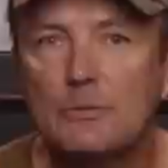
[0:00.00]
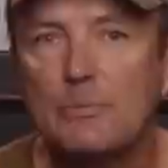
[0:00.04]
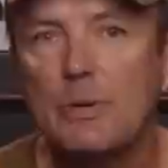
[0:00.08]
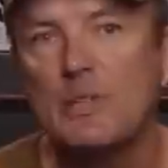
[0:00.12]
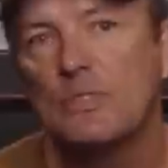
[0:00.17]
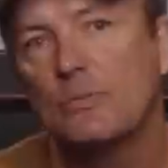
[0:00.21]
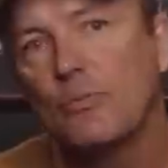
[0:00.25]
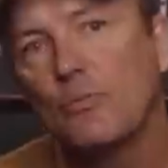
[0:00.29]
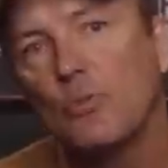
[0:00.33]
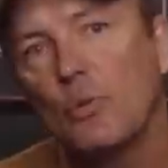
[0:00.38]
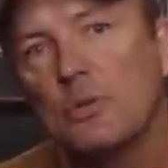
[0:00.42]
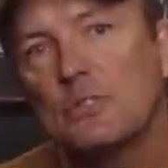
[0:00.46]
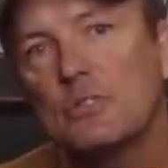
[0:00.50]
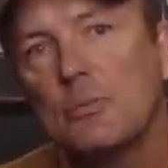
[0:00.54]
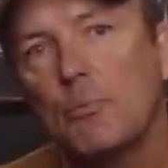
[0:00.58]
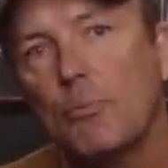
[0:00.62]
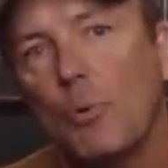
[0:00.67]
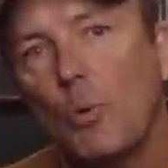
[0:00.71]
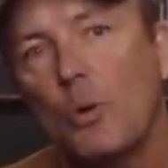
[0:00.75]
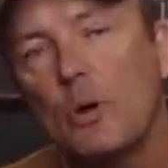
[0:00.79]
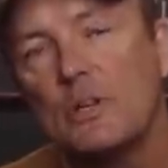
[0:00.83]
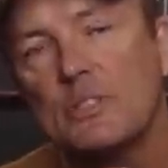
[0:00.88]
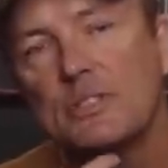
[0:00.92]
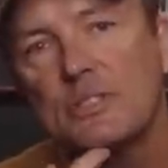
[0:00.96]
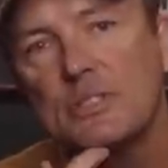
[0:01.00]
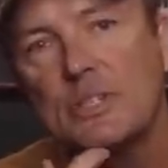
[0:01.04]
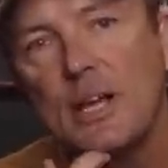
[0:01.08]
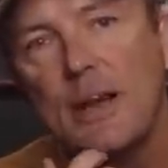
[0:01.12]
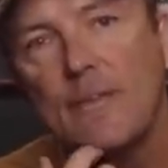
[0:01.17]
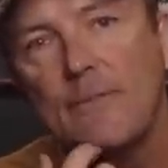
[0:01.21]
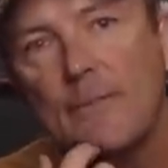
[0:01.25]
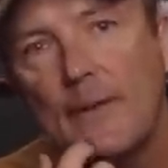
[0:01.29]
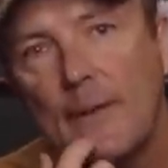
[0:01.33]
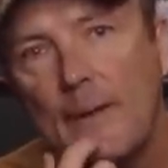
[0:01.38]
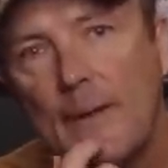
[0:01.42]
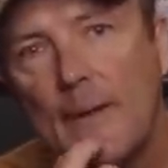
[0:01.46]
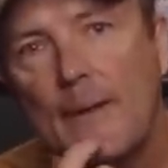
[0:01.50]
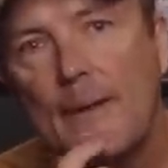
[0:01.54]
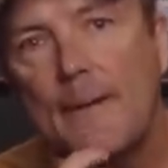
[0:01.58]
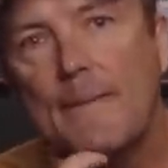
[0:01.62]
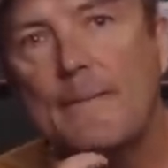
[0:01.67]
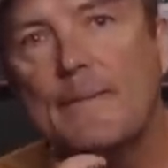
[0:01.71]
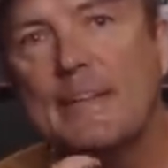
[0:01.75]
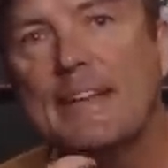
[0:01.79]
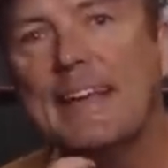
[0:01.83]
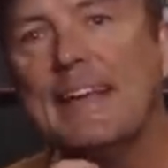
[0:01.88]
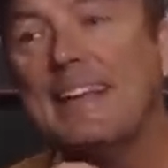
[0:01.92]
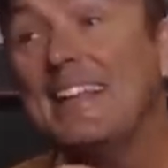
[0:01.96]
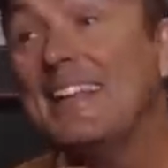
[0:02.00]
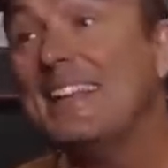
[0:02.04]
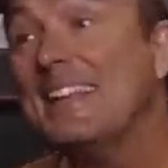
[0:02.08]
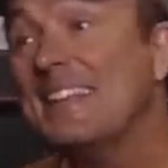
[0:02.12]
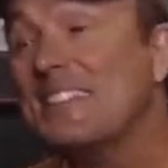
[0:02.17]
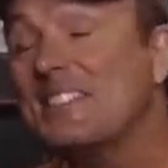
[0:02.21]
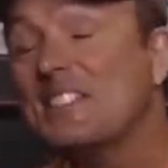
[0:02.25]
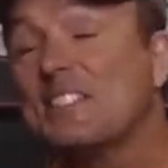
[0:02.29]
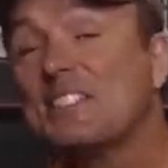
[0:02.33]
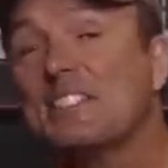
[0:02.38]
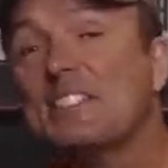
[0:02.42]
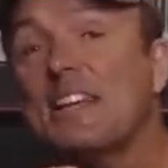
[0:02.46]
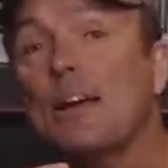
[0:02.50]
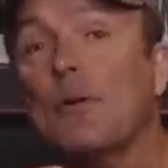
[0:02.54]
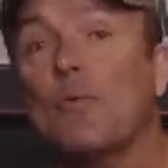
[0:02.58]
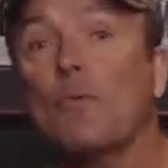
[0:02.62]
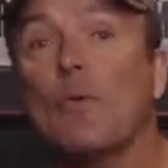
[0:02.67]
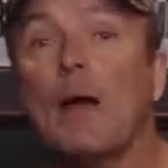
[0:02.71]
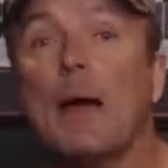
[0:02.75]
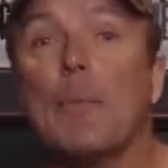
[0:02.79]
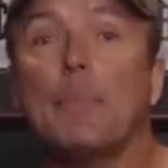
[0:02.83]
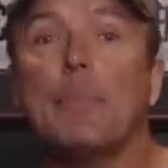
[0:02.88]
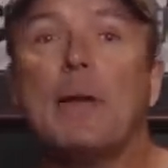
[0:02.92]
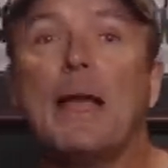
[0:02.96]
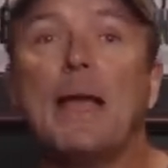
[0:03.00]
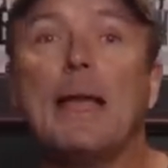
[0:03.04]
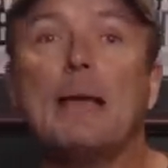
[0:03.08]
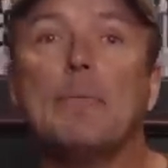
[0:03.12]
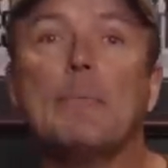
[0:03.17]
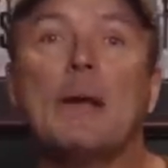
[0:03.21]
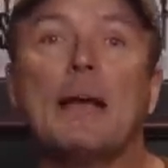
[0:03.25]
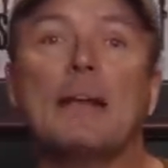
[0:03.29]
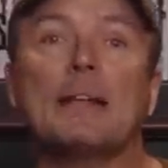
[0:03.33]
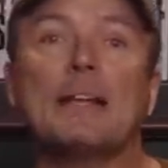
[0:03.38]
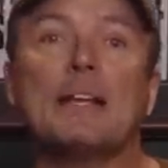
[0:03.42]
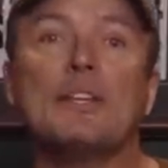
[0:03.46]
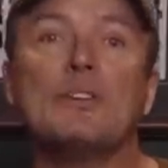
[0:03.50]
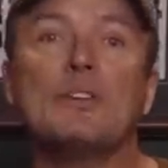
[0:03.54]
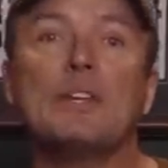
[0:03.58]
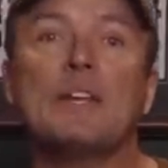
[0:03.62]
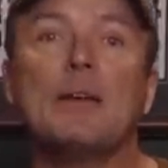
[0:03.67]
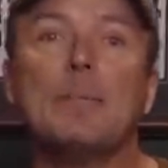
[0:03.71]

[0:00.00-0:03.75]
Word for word: Special Forces, important stuff. You get into SITREP. Hey man, can you